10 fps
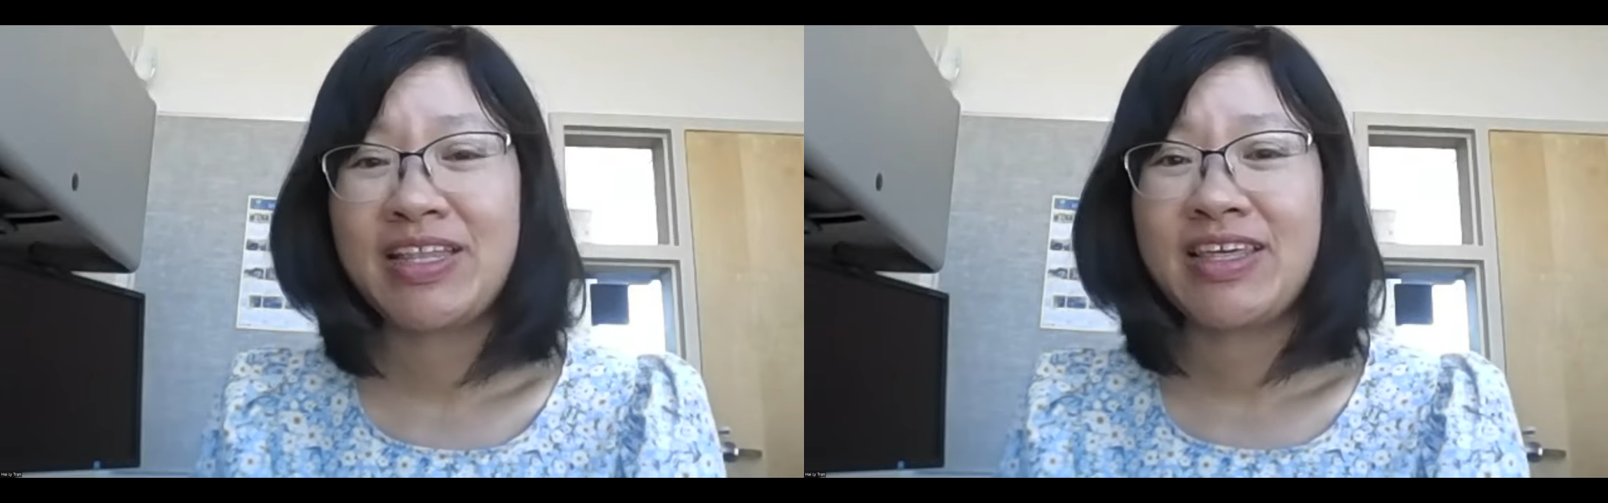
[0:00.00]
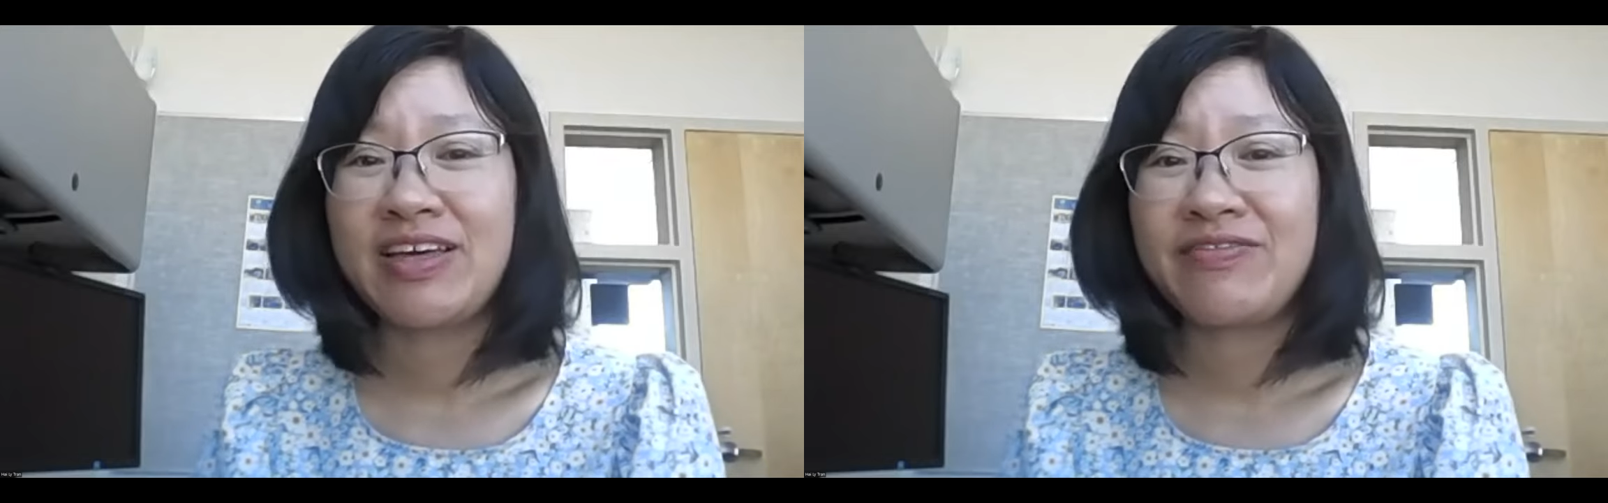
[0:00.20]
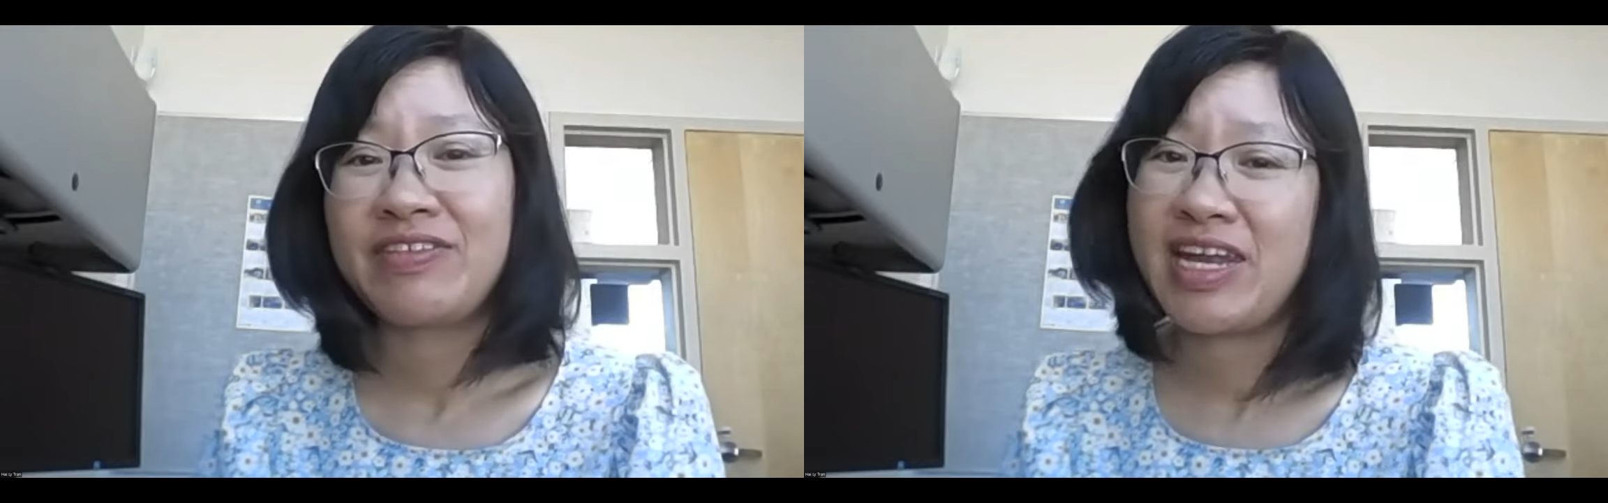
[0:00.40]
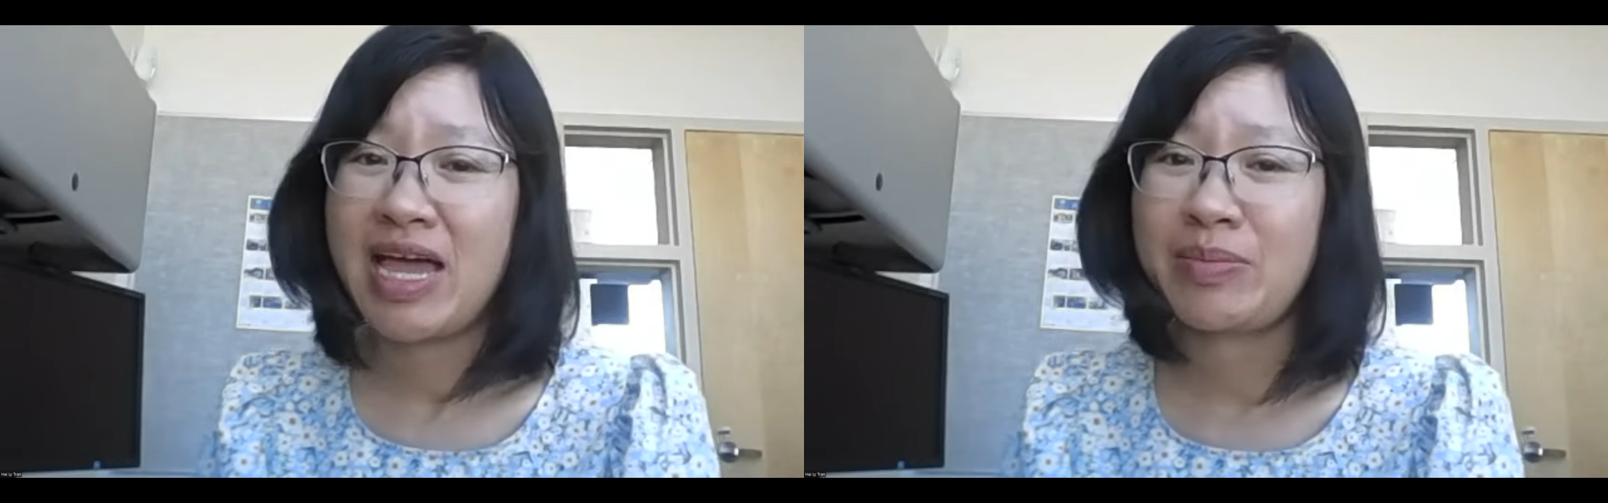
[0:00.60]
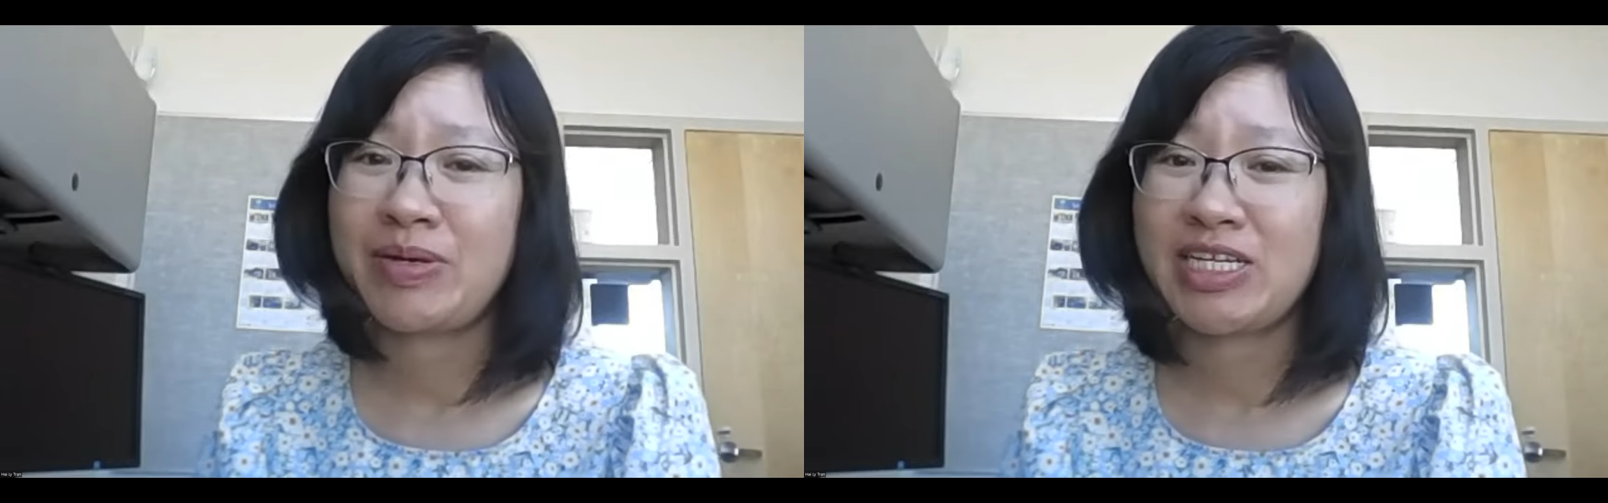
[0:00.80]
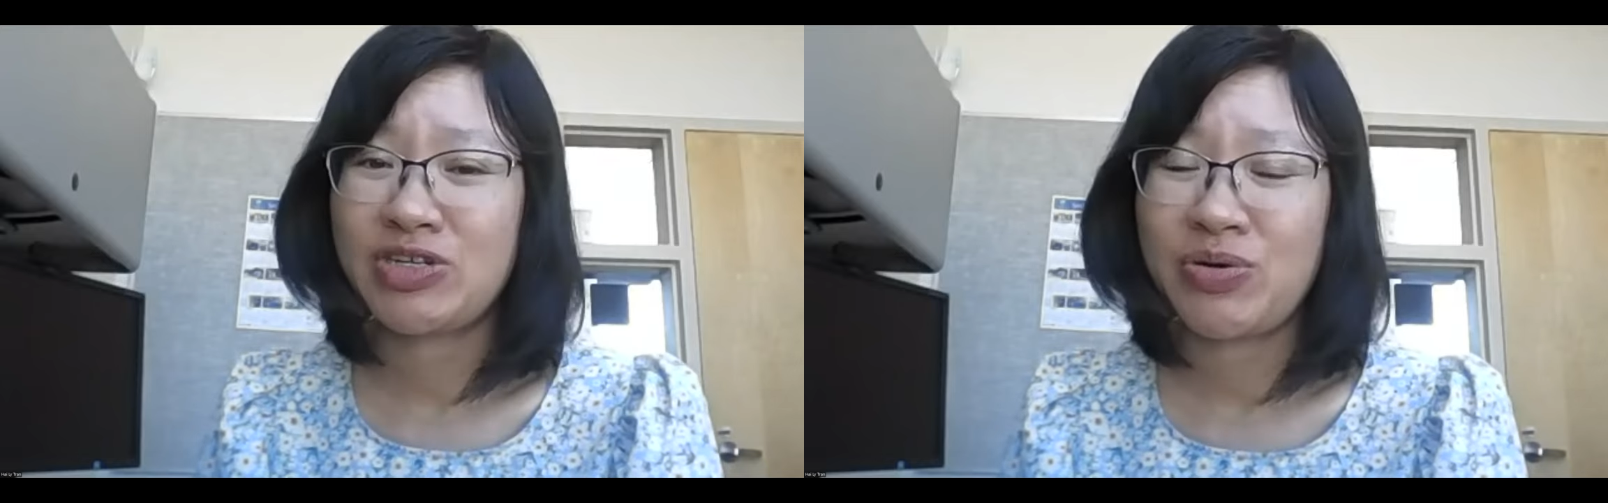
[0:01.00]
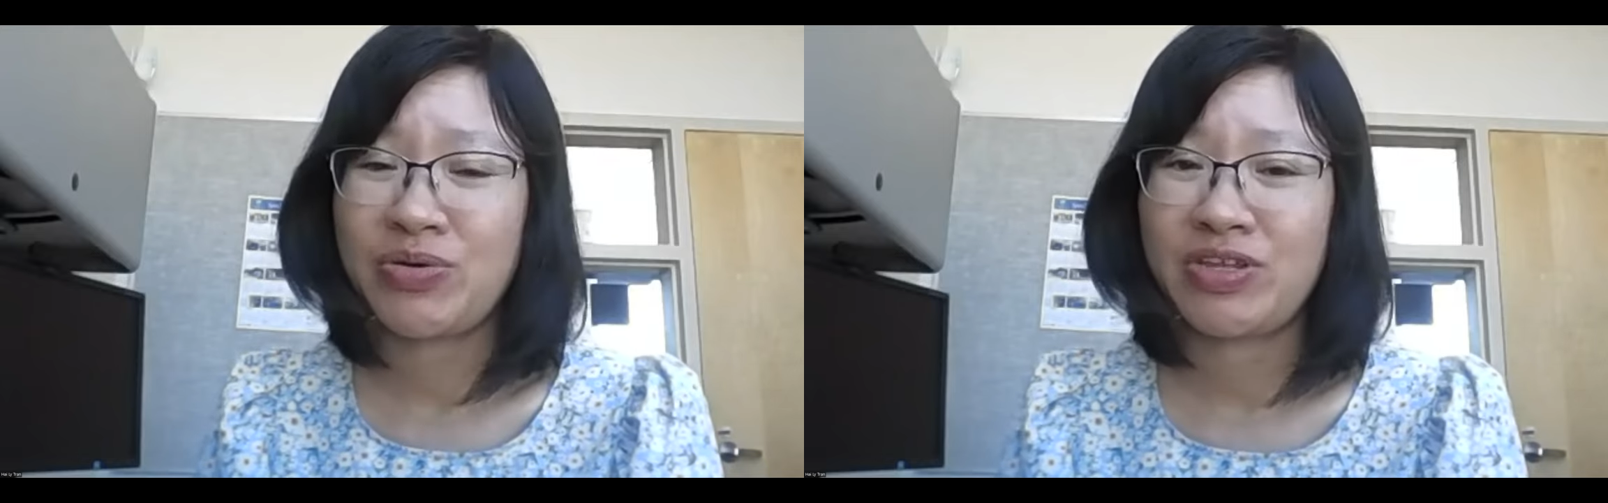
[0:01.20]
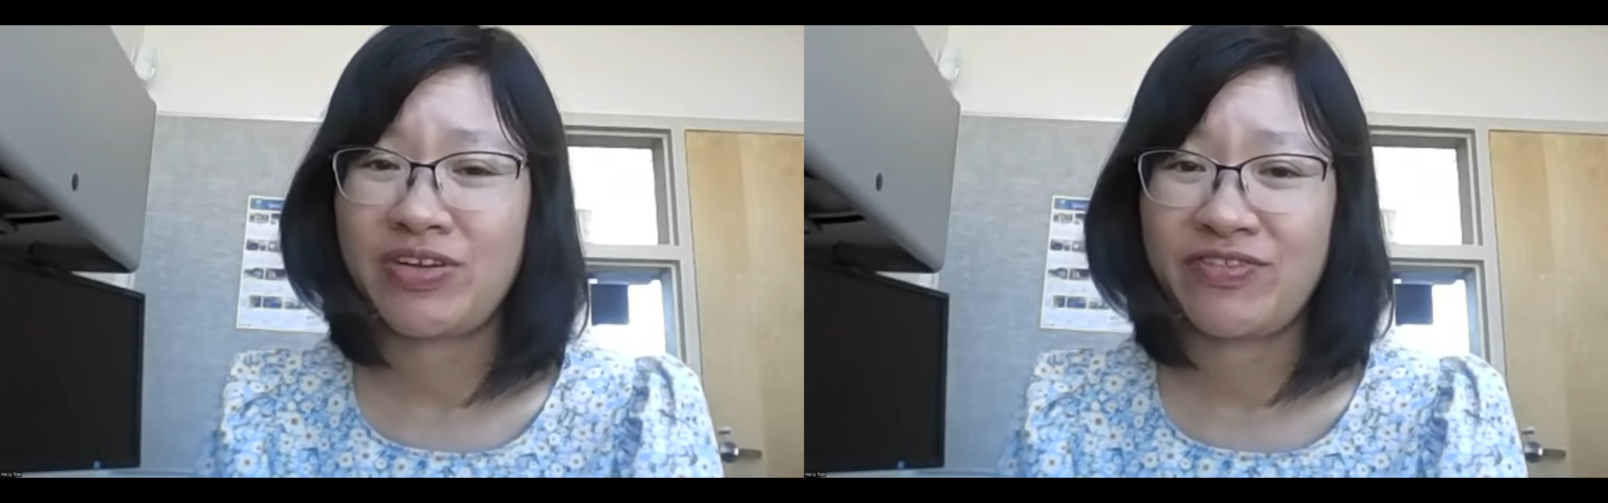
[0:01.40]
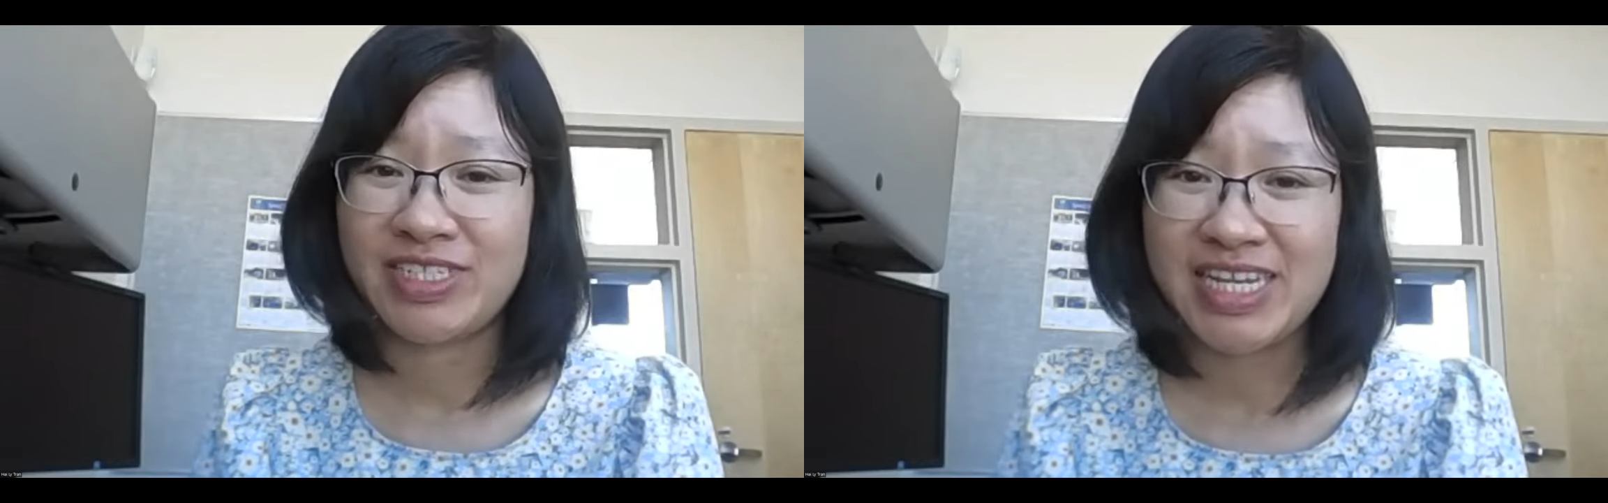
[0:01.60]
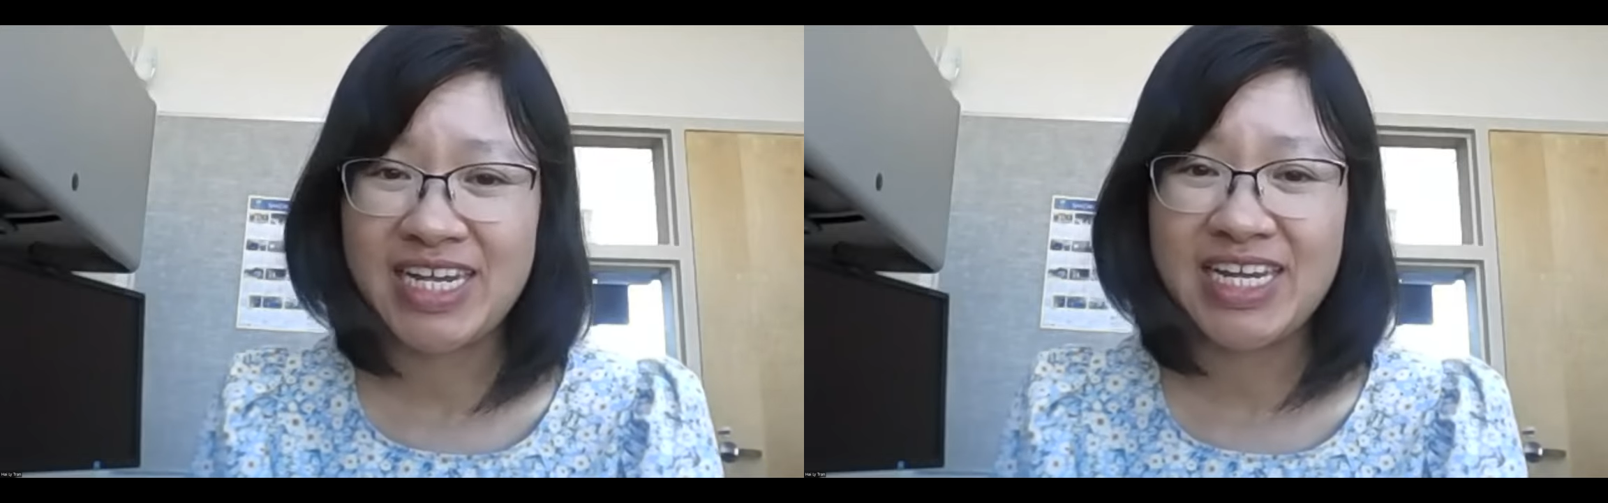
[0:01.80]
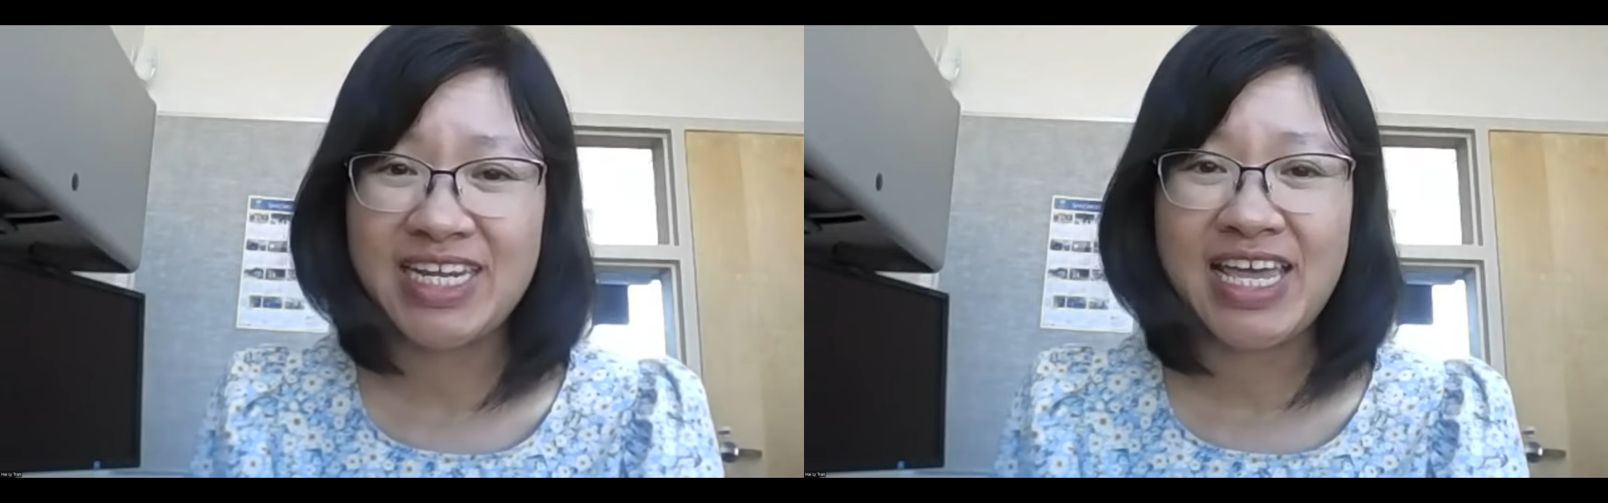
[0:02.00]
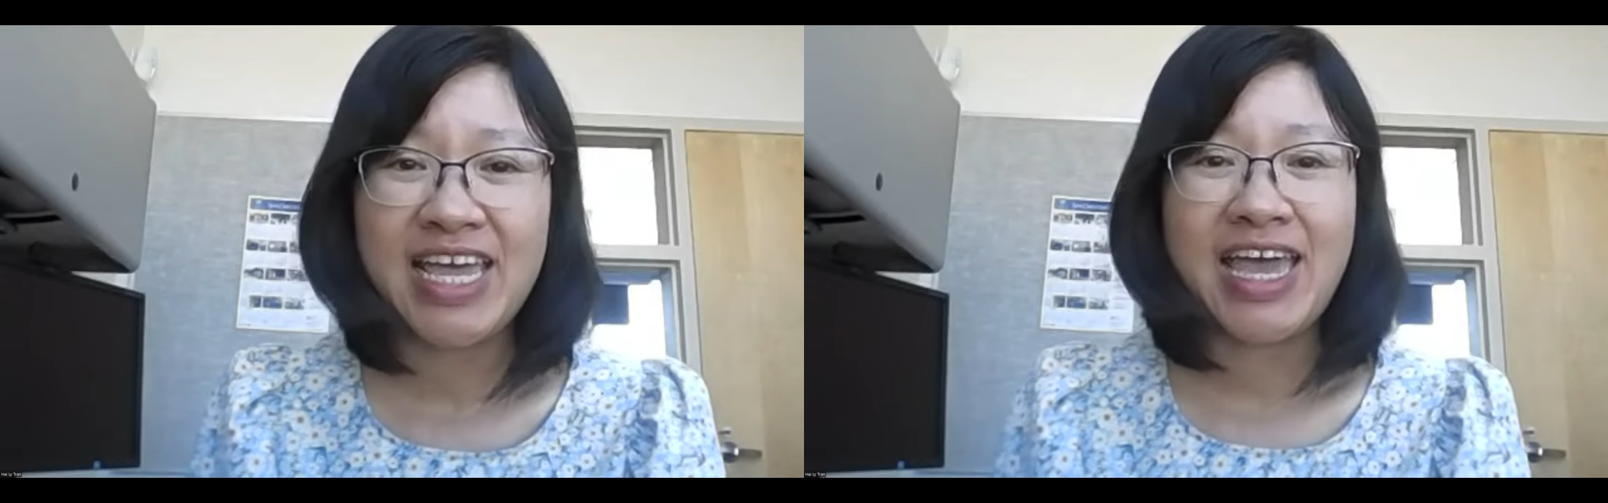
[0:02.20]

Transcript: the Vietnam National University,